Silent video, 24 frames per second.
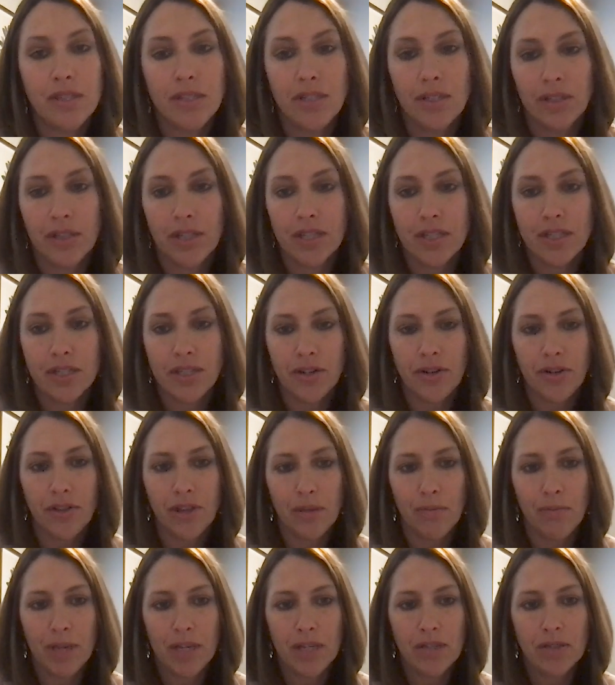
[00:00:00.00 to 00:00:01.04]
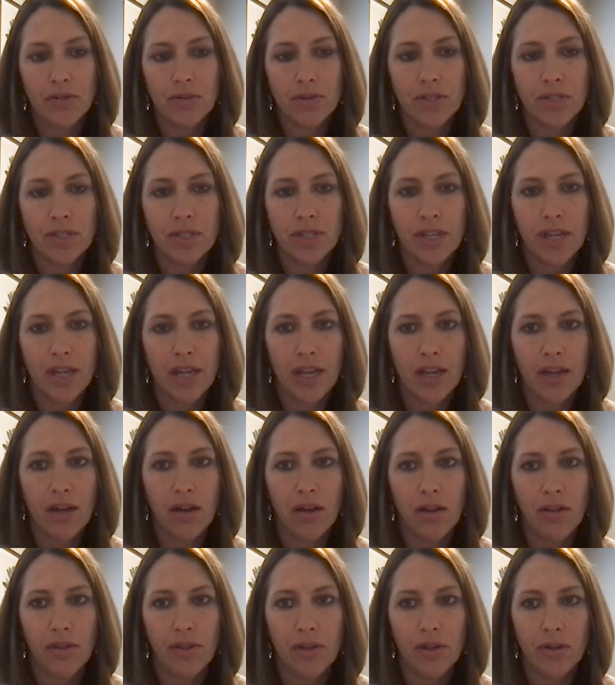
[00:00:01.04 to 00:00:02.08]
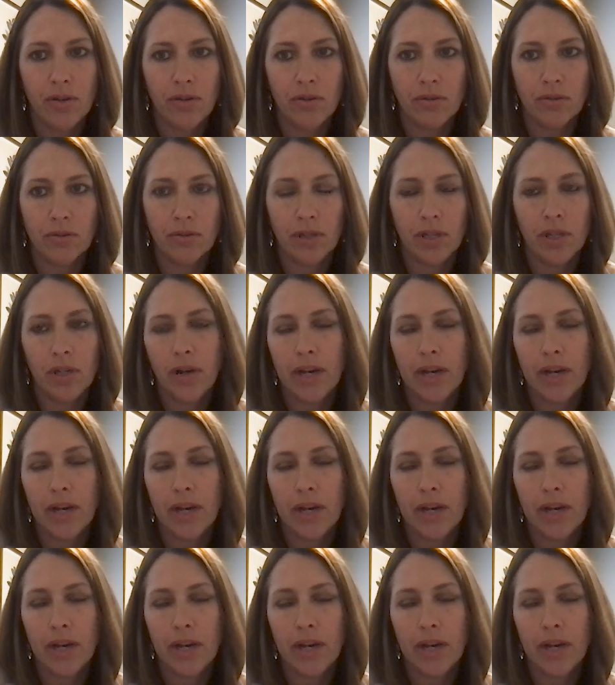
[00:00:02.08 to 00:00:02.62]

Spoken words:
still consider them mentors today, although,